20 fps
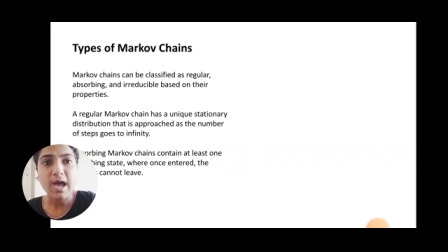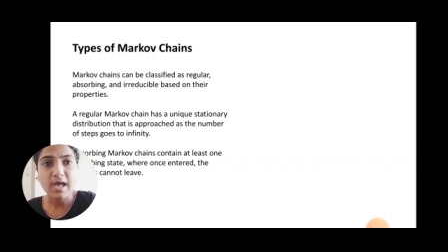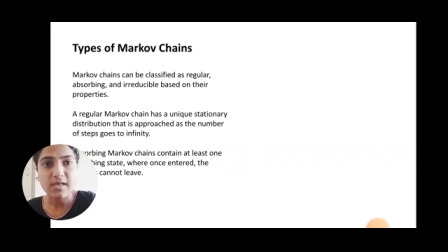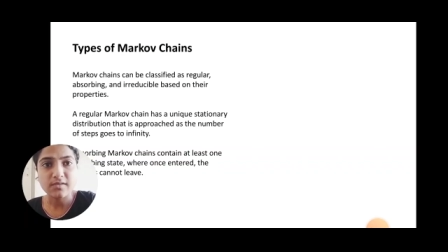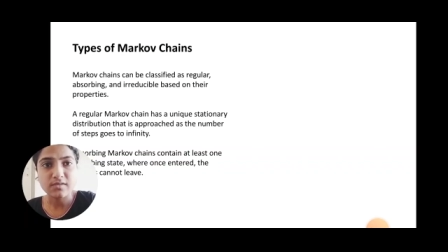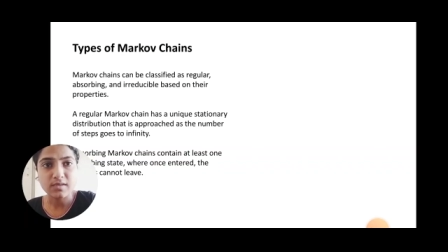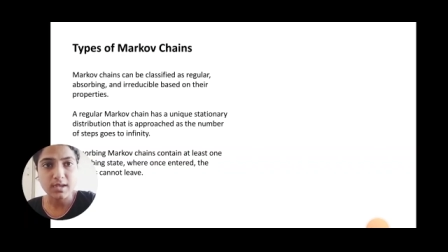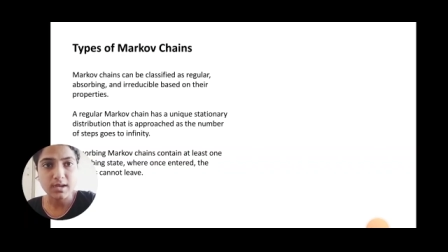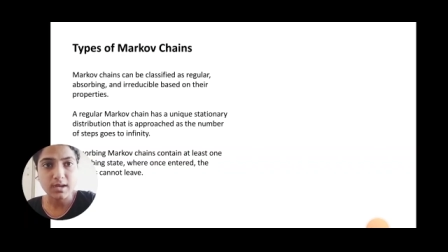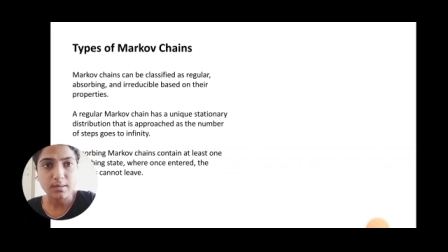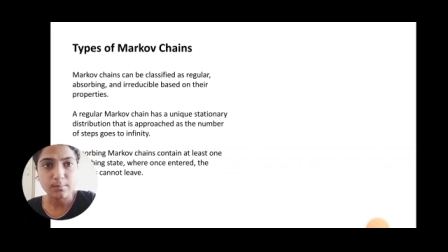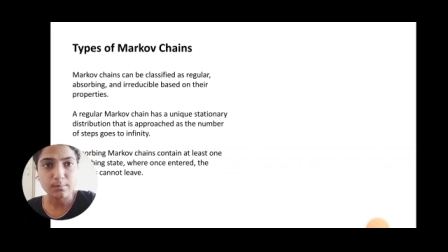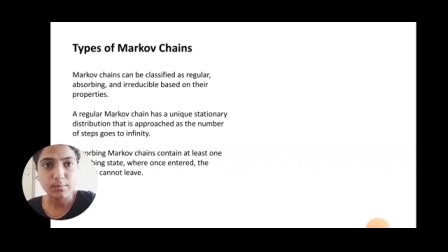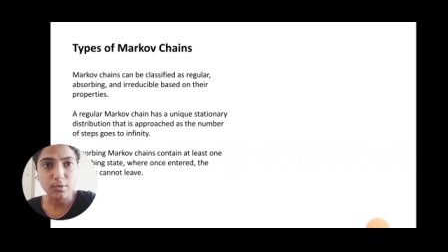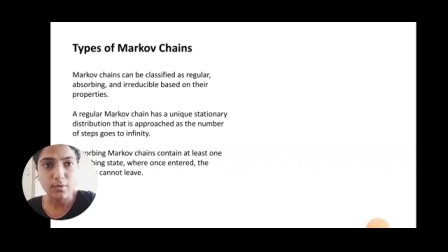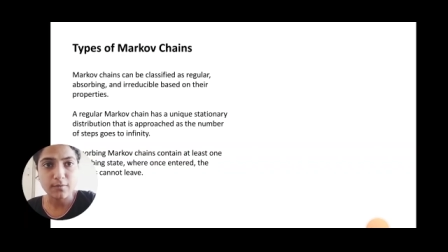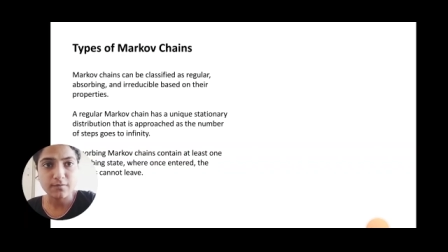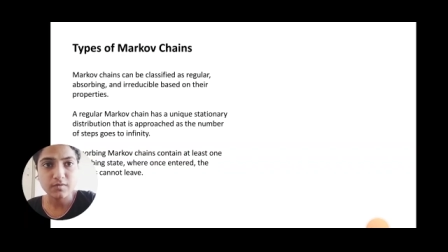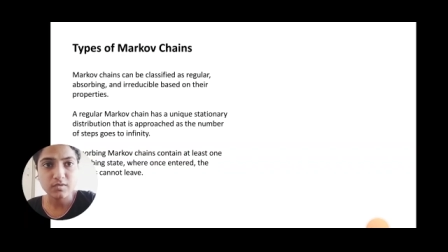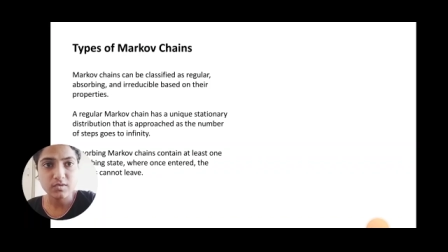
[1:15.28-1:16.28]
as a number
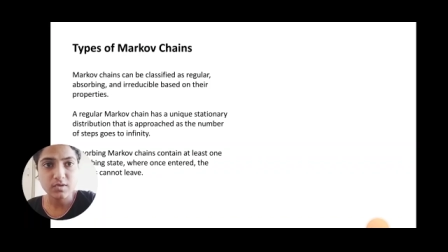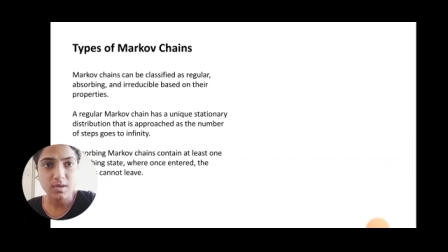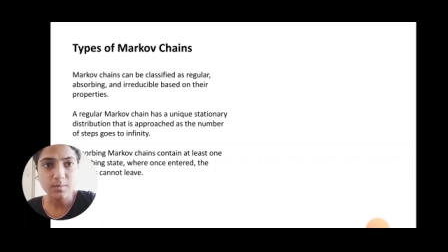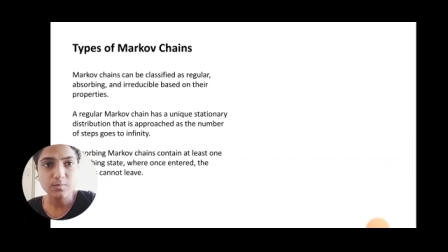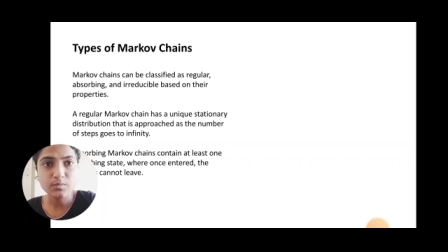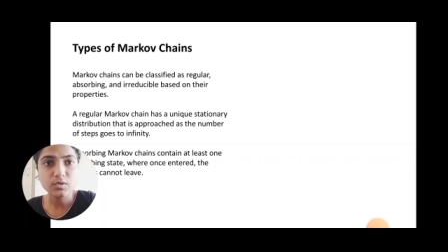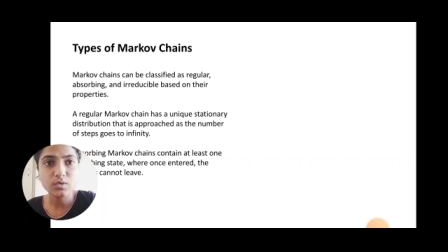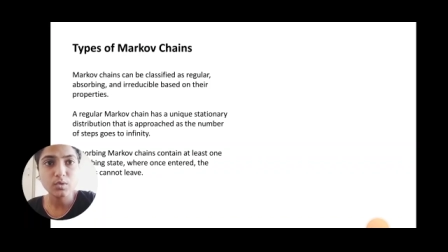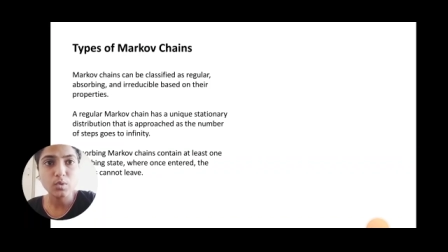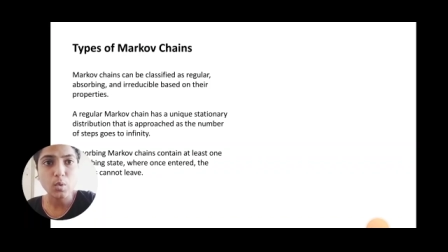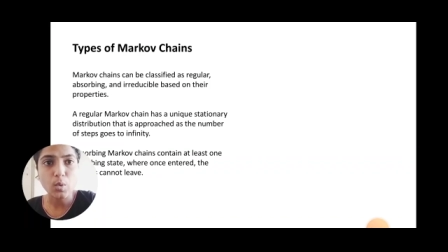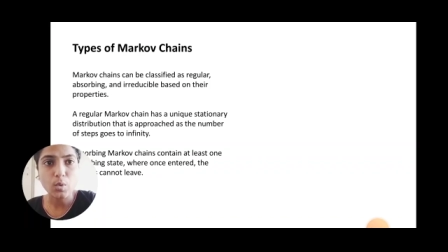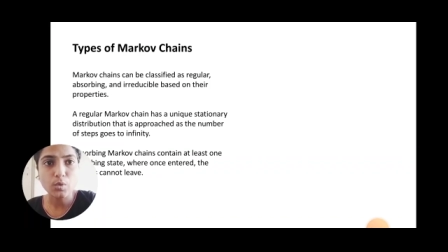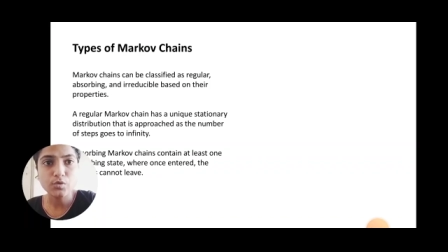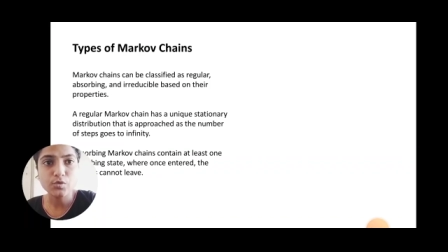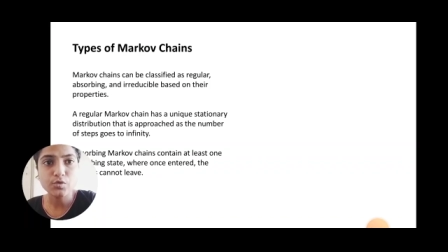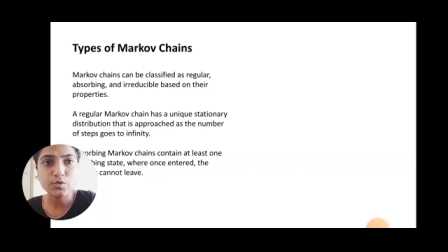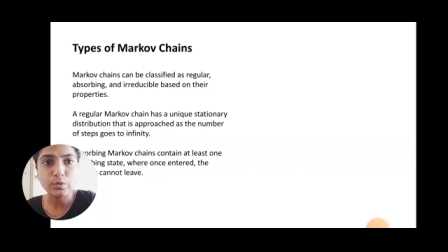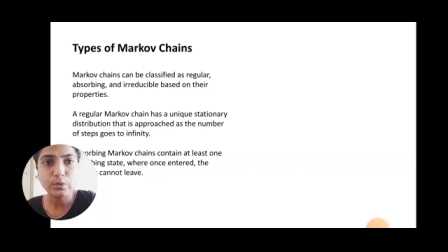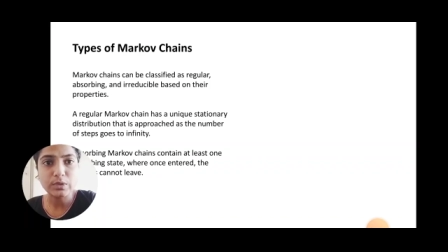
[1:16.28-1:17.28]
of steps
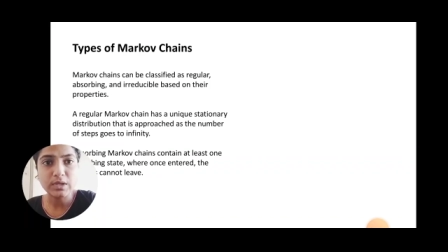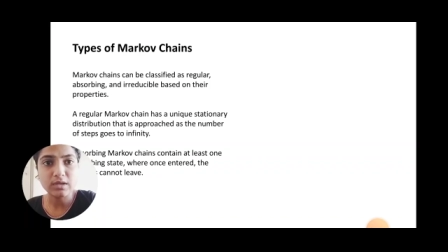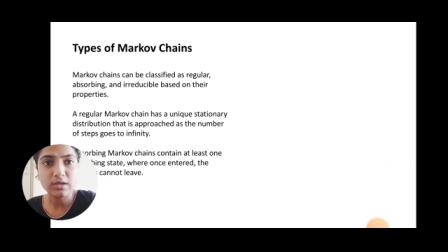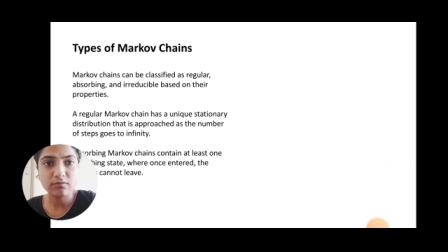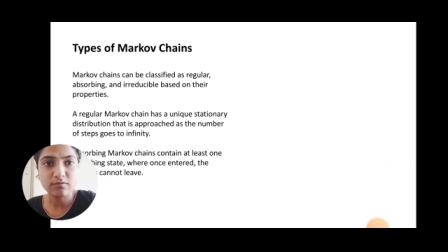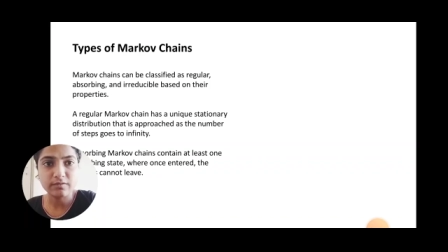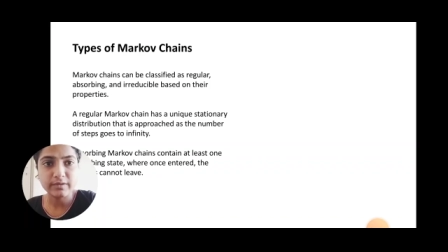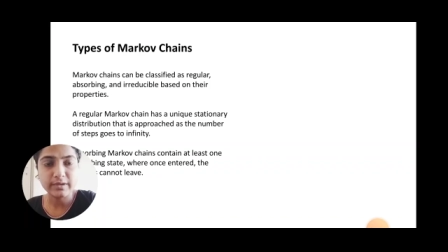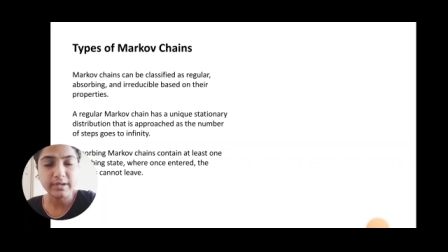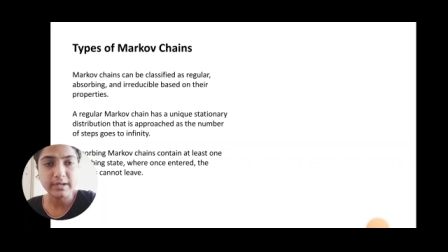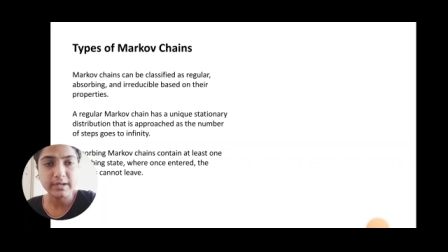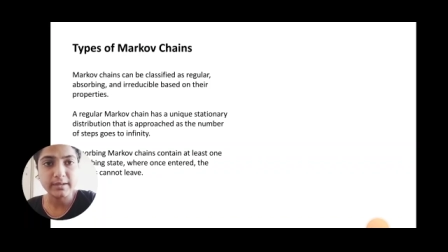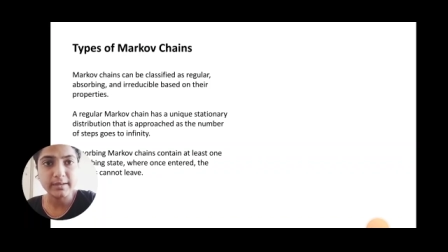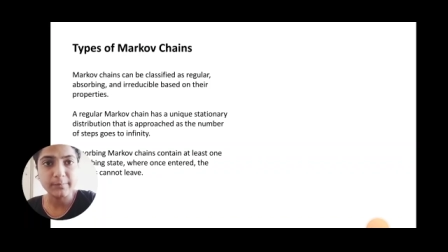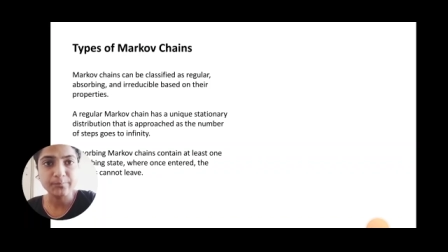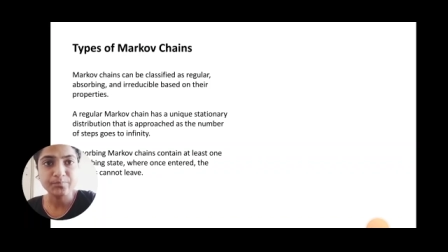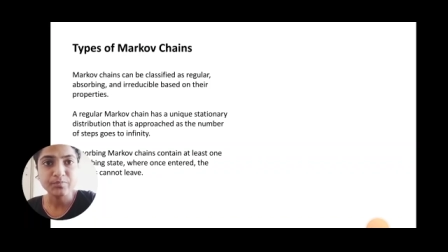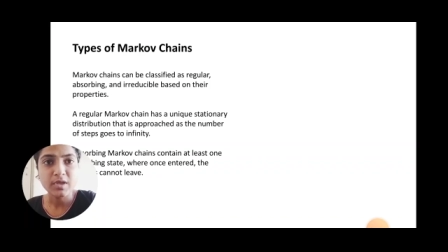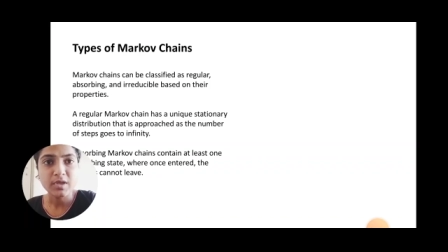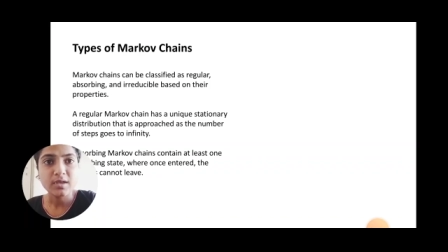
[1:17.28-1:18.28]
goes to infinity.